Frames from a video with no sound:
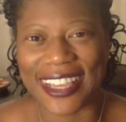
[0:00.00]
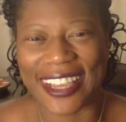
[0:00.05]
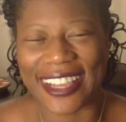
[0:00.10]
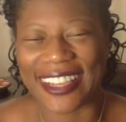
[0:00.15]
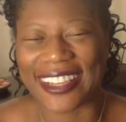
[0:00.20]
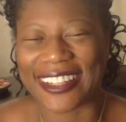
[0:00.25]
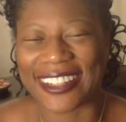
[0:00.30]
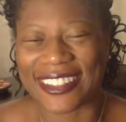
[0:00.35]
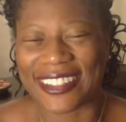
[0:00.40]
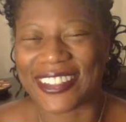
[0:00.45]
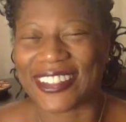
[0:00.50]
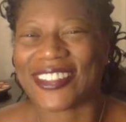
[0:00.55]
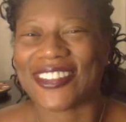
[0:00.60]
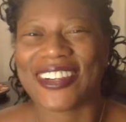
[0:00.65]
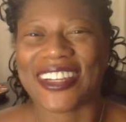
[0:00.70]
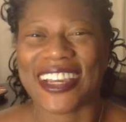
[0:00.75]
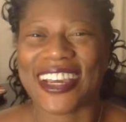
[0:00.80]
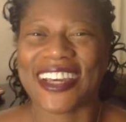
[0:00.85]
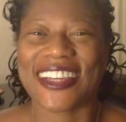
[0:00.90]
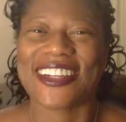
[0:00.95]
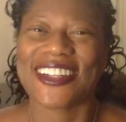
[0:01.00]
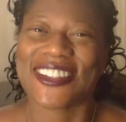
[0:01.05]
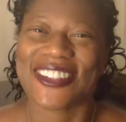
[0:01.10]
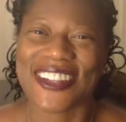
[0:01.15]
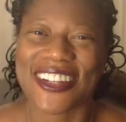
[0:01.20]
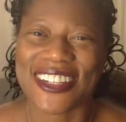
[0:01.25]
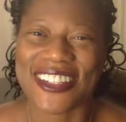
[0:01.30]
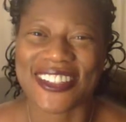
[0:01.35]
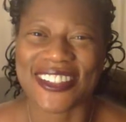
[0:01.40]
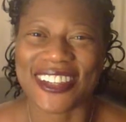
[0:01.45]
I don't know what kind of
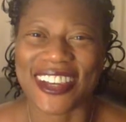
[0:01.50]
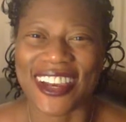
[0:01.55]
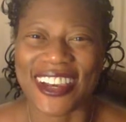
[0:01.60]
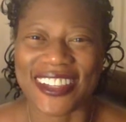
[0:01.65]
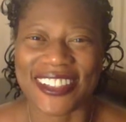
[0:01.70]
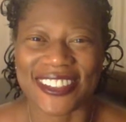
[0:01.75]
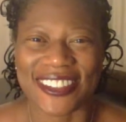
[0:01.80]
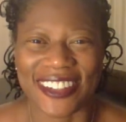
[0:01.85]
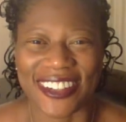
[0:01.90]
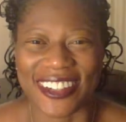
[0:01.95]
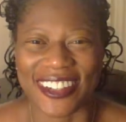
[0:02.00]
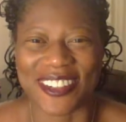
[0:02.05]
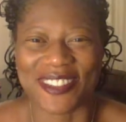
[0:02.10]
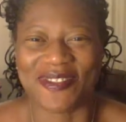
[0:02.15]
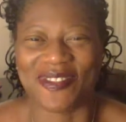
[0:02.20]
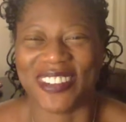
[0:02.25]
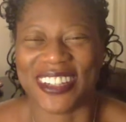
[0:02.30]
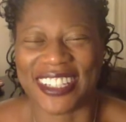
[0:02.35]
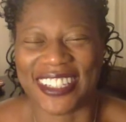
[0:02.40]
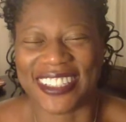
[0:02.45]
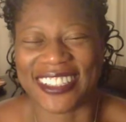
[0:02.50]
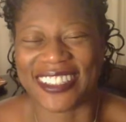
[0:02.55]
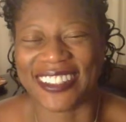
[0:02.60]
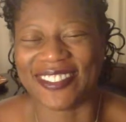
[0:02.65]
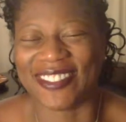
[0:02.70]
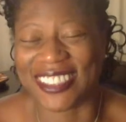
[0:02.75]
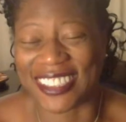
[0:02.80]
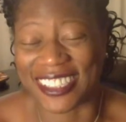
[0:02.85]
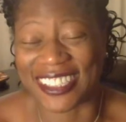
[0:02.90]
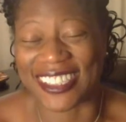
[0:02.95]
drugs you guys are on, but
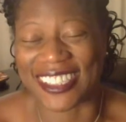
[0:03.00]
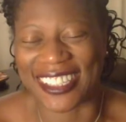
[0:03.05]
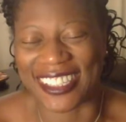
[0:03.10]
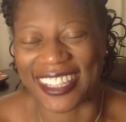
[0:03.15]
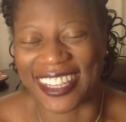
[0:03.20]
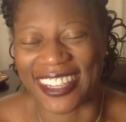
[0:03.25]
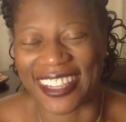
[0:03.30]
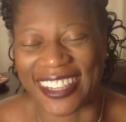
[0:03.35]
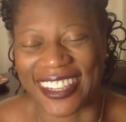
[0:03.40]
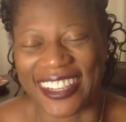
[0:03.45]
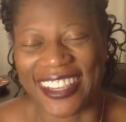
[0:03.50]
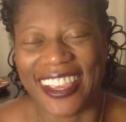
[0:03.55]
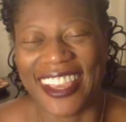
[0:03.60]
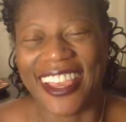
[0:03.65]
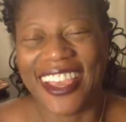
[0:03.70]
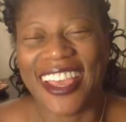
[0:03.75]
I'm just saying,